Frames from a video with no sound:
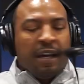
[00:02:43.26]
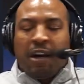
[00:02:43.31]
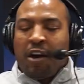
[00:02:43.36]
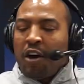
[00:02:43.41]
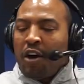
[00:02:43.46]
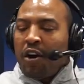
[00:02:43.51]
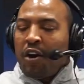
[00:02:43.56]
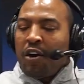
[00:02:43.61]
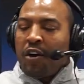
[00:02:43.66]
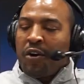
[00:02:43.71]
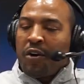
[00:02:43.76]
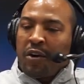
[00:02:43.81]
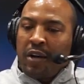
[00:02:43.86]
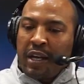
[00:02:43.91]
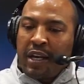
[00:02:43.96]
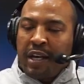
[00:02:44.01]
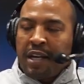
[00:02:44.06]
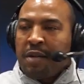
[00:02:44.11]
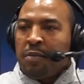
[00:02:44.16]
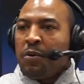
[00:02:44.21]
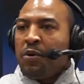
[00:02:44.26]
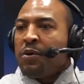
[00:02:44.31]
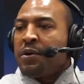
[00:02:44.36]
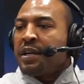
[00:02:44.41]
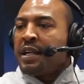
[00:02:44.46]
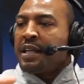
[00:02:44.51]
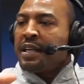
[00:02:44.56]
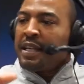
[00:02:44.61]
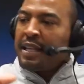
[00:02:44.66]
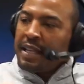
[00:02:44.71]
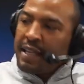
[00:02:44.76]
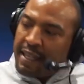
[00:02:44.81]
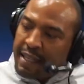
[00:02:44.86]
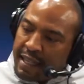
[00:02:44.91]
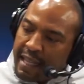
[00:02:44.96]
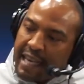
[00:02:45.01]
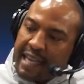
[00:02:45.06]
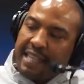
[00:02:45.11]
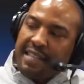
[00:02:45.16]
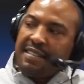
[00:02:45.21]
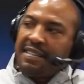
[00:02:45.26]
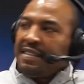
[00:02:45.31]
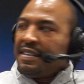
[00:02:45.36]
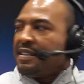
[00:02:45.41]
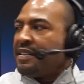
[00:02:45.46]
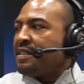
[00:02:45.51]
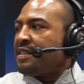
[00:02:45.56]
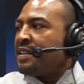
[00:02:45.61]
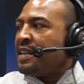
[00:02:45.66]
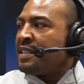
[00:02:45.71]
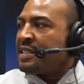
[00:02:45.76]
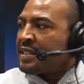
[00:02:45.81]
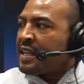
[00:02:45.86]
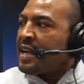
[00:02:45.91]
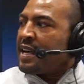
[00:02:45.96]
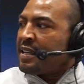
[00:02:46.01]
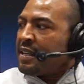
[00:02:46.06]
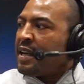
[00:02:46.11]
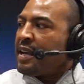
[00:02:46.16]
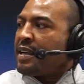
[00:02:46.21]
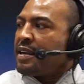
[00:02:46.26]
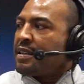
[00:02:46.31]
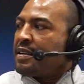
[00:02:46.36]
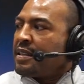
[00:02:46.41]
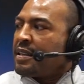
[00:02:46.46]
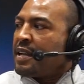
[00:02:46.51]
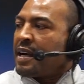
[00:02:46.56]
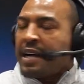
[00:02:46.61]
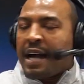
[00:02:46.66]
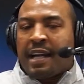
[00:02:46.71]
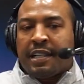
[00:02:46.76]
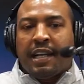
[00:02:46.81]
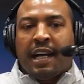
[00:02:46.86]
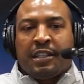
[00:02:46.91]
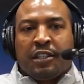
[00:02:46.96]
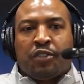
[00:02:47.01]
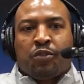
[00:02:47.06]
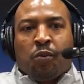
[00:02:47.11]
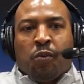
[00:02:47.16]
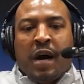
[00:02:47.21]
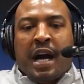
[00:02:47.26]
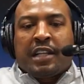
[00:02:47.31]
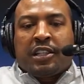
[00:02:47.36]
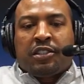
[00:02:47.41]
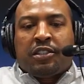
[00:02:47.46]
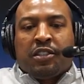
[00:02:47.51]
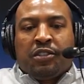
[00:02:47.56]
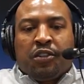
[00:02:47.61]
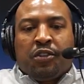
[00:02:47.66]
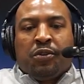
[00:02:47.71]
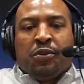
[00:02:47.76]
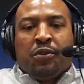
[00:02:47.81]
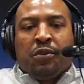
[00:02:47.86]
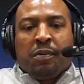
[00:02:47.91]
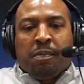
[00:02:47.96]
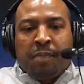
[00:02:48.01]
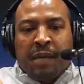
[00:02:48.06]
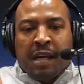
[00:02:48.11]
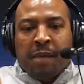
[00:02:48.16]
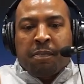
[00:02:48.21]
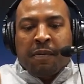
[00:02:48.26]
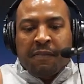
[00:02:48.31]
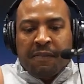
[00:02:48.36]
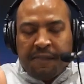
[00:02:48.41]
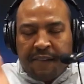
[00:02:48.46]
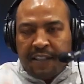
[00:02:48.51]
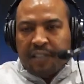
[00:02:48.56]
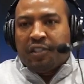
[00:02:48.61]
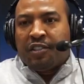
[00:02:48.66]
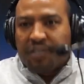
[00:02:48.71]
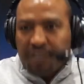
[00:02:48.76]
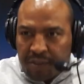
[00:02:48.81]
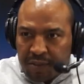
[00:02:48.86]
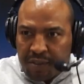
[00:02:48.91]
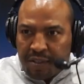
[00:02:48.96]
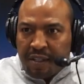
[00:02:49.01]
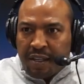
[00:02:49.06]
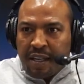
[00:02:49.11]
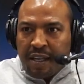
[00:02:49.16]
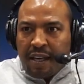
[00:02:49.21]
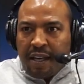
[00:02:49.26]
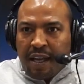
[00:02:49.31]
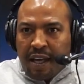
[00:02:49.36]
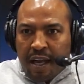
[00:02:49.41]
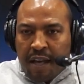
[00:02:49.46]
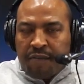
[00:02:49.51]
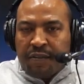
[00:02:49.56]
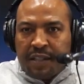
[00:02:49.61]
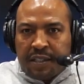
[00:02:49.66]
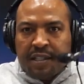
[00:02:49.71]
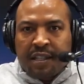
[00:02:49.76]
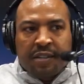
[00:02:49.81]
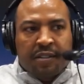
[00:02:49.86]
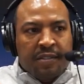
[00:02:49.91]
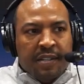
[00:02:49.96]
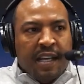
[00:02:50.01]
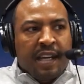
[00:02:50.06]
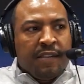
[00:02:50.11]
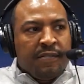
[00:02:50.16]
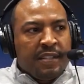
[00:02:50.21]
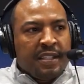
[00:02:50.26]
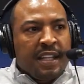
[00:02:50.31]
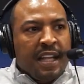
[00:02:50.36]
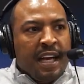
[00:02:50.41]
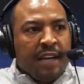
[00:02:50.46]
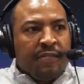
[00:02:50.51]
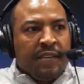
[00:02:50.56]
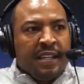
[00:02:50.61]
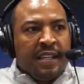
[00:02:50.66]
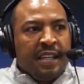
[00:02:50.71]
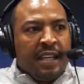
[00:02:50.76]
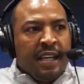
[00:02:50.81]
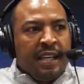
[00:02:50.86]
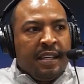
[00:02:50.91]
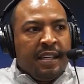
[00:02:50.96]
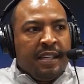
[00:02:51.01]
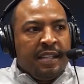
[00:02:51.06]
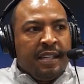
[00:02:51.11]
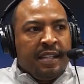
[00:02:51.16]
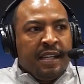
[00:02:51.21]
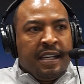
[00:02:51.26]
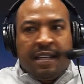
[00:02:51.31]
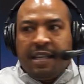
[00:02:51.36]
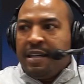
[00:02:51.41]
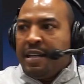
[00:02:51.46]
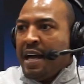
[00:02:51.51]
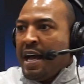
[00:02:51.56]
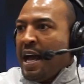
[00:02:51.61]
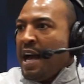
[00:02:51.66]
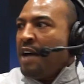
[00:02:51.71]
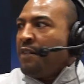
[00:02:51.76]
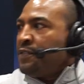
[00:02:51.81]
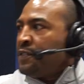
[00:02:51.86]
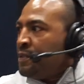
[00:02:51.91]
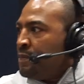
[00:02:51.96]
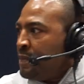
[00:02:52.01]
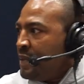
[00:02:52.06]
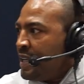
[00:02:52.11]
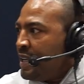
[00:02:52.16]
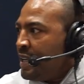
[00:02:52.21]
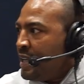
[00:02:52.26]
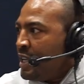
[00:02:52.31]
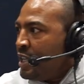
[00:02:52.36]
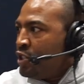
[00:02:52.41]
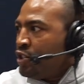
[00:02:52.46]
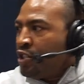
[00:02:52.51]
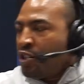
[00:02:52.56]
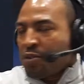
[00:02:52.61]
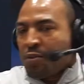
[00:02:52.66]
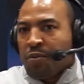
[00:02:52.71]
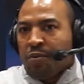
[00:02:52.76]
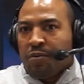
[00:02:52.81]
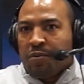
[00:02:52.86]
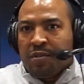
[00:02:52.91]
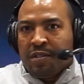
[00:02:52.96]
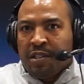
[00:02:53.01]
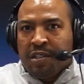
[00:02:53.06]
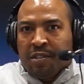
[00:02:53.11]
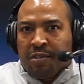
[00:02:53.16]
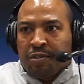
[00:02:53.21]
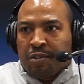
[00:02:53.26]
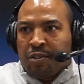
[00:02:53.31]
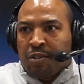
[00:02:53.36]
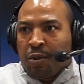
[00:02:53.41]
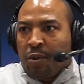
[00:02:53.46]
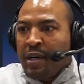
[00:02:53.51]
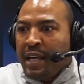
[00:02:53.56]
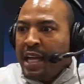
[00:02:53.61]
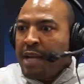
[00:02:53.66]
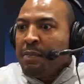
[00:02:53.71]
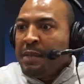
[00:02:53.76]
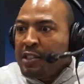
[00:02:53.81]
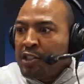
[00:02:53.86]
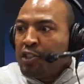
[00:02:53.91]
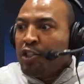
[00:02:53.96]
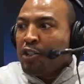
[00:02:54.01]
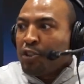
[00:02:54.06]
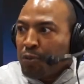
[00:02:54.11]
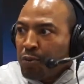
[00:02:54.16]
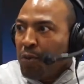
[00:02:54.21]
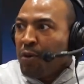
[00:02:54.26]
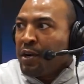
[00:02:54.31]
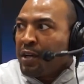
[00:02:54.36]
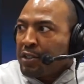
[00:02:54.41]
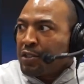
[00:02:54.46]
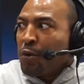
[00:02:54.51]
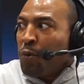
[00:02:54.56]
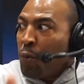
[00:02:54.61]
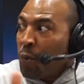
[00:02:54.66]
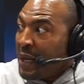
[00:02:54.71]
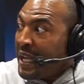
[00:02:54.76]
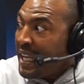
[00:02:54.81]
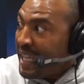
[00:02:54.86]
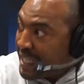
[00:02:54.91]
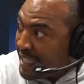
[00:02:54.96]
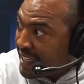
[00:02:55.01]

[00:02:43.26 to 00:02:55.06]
Early in the morning, late, and staying late. Like, I just watched the dude be a professional every single day of his life. And he didn't have to be. He just, Troy Aikman just wanted to win.